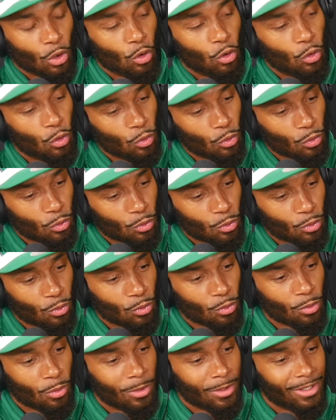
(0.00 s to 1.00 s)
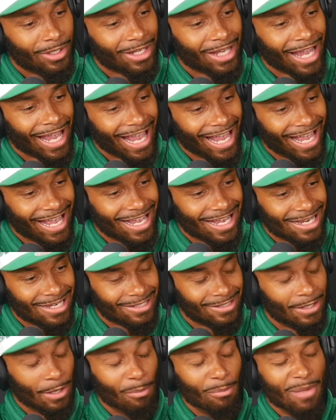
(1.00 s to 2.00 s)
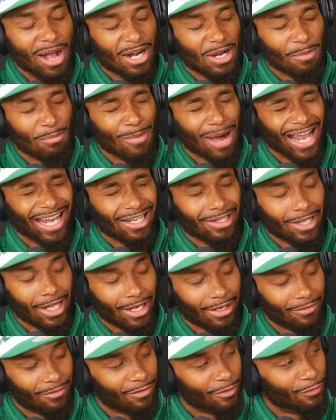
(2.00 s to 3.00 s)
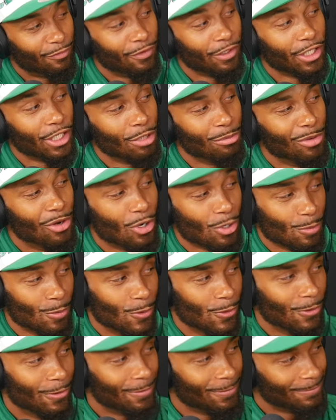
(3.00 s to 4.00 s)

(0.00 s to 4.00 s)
Who has the better bike life, Philly or Baltimore?